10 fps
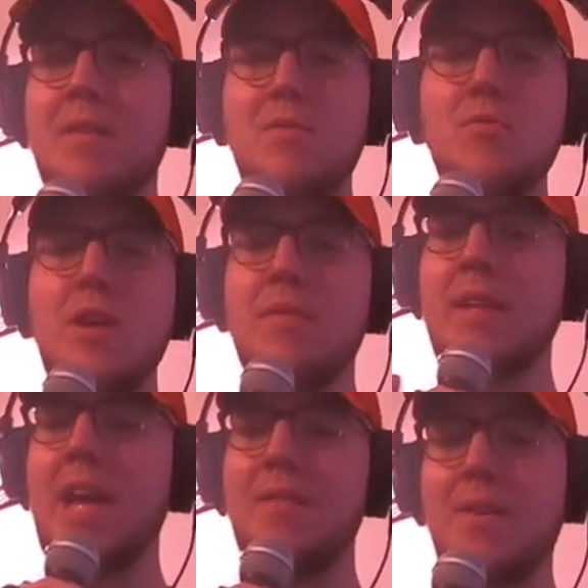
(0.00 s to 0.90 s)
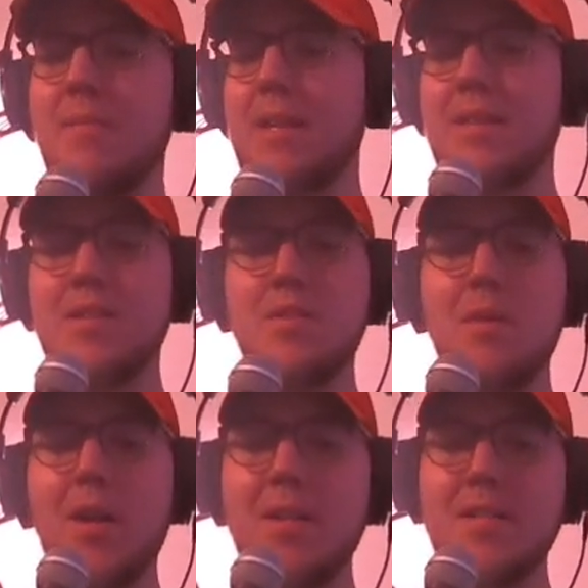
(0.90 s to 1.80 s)
if you even gave him, like, the
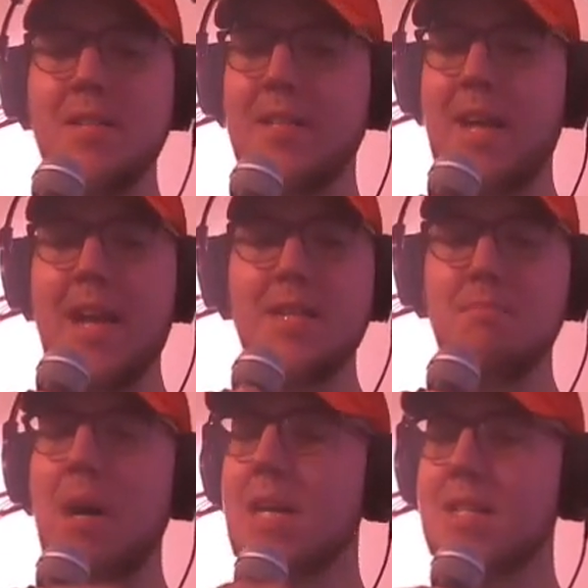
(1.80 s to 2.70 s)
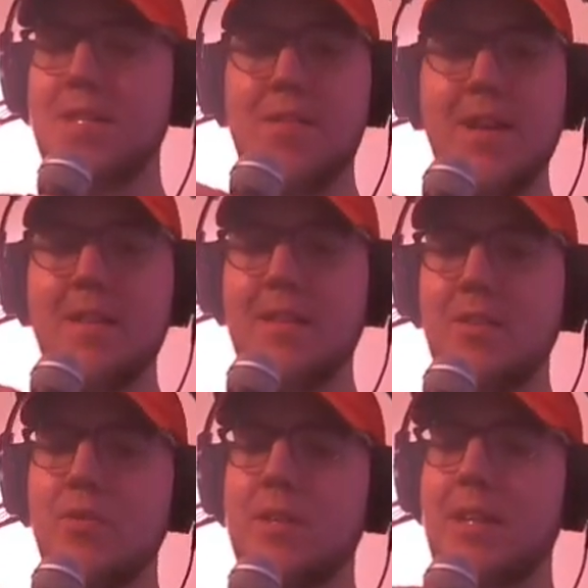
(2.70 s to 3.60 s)
smallest thing that has buttons or anything to
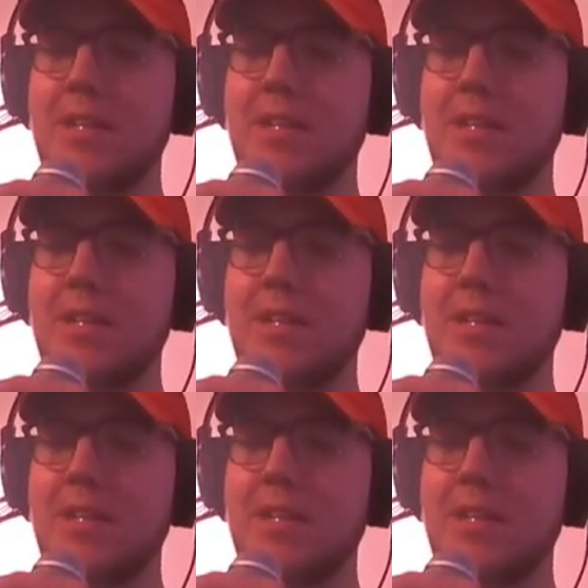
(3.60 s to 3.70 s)
do with